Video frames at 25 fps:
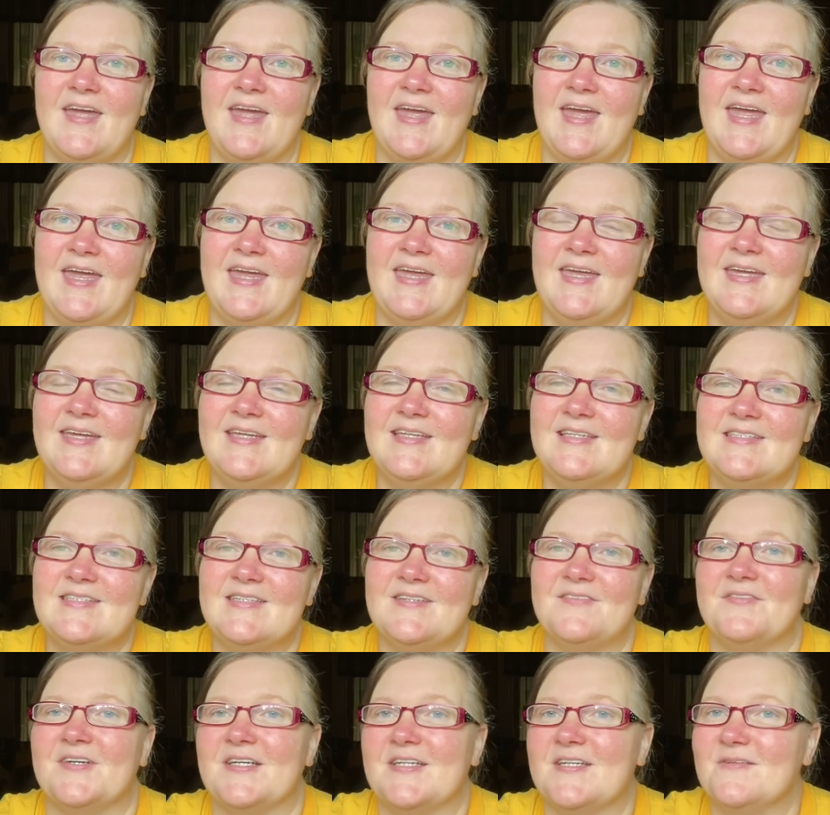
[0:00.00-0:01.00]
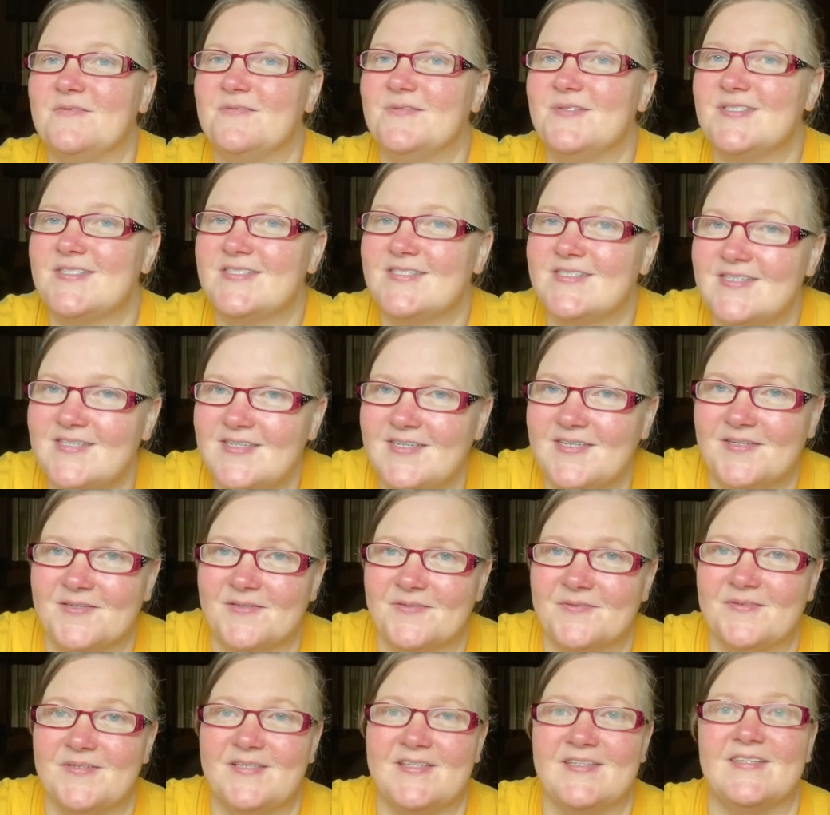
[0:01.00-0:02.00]
And if I don't see
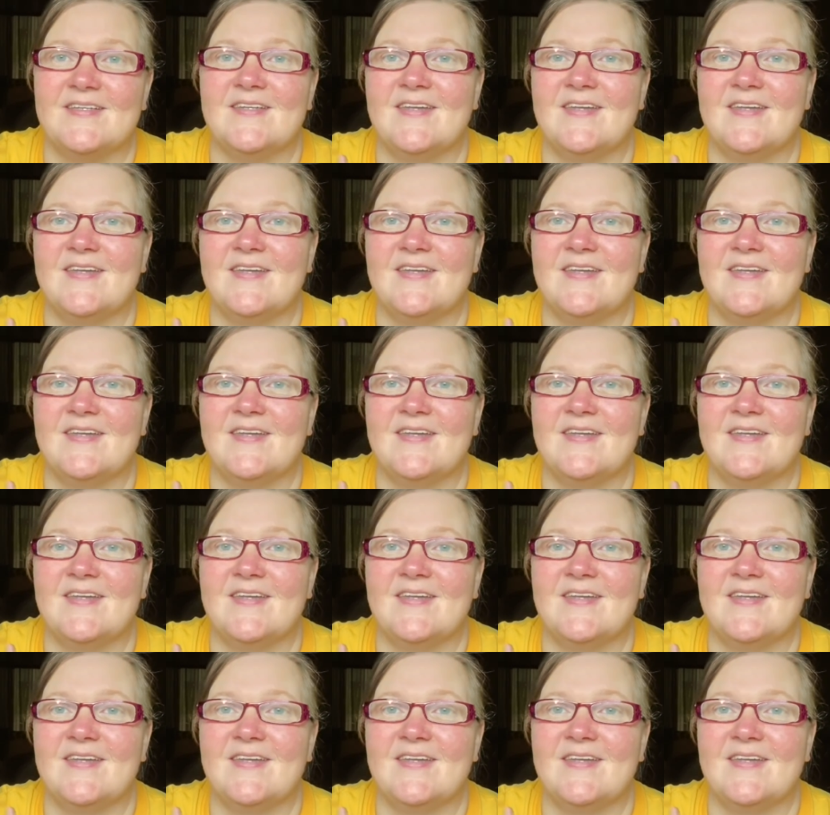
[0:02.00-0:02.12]
you in the